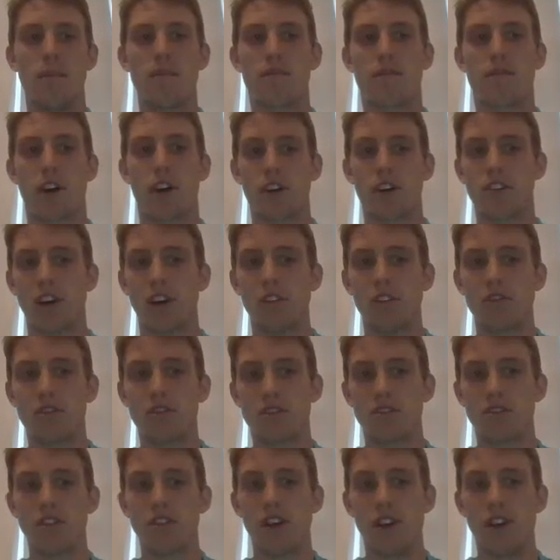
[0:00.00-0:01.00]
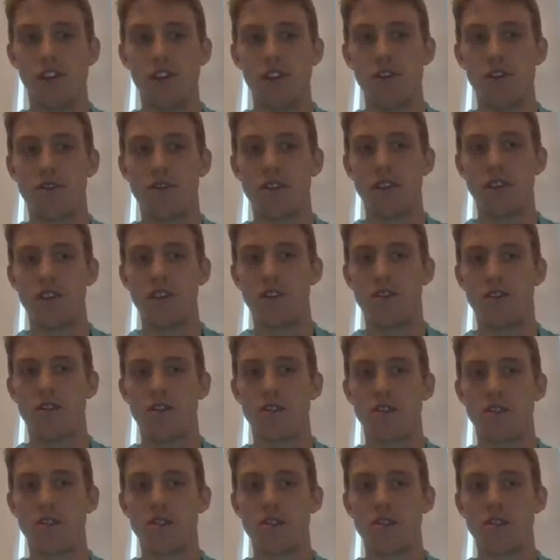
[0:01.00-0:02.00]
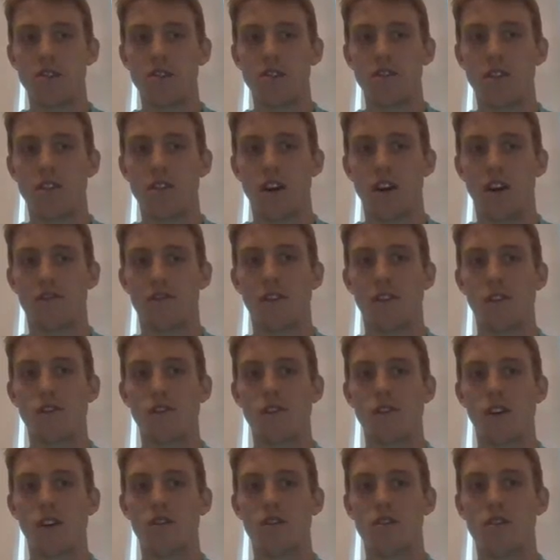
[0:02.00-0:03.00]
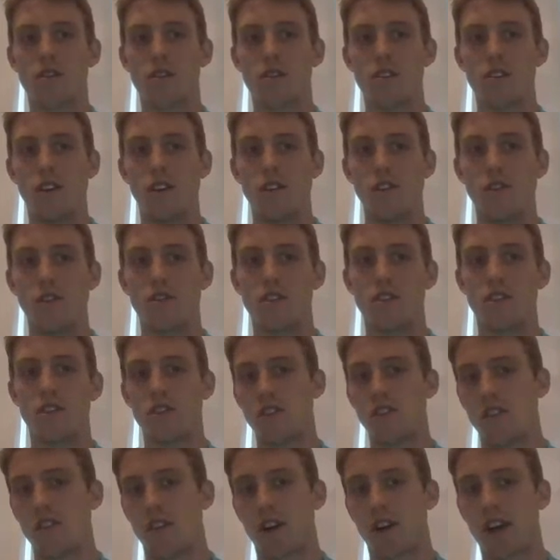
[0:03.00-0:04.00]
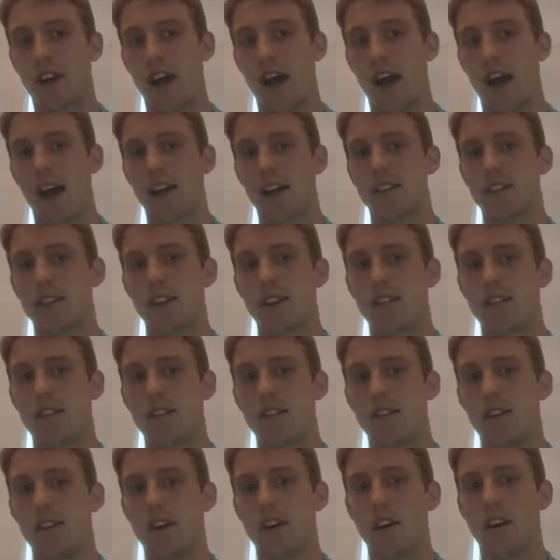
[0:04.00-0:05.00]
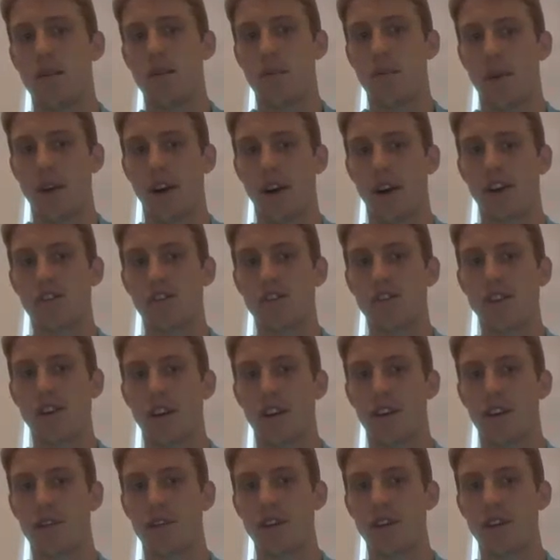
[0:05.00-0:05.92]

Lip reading: Fructose induces uric acid production